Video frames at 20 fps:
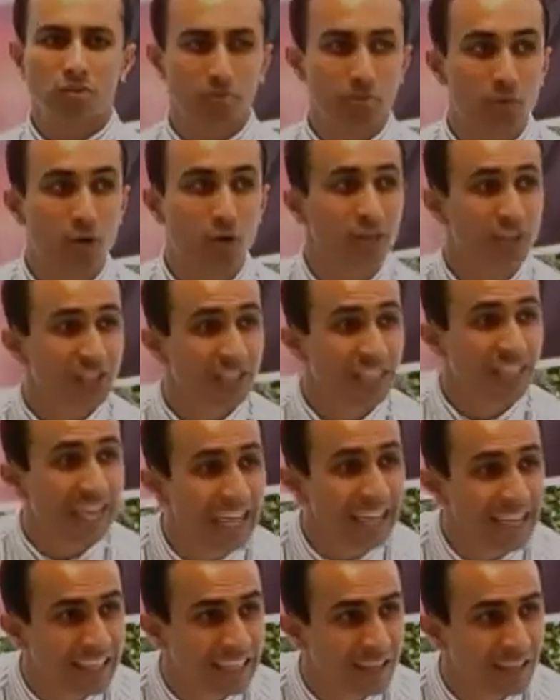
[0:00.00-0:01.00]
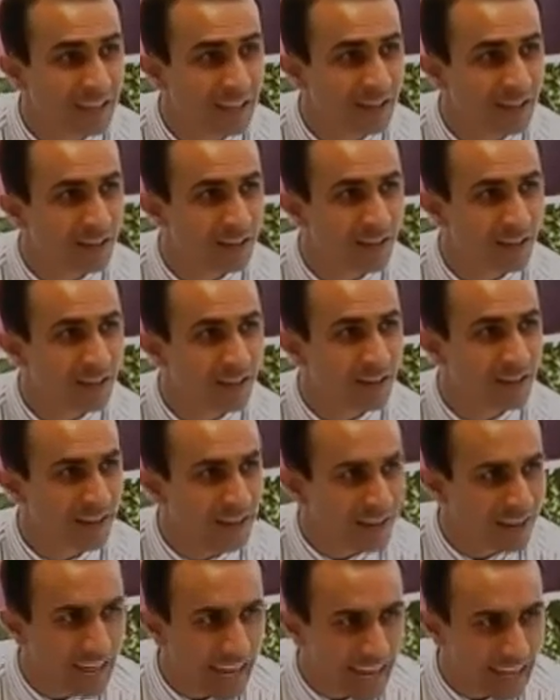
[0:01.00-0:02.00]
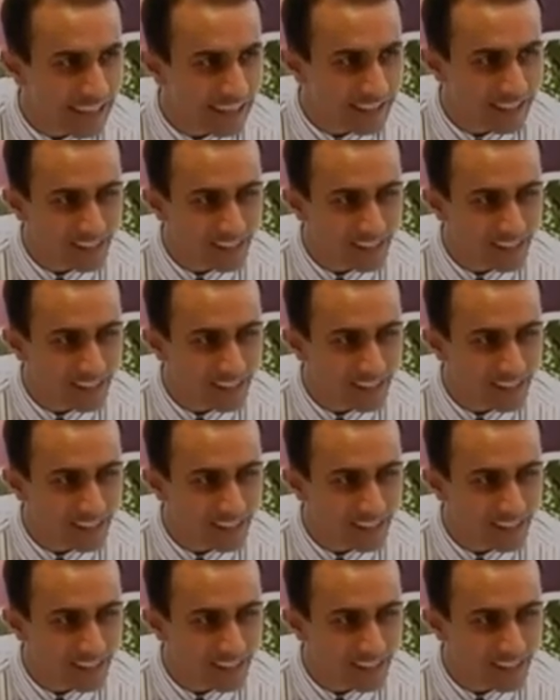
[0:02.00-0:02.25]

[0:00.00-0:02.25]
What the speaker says: brought in again.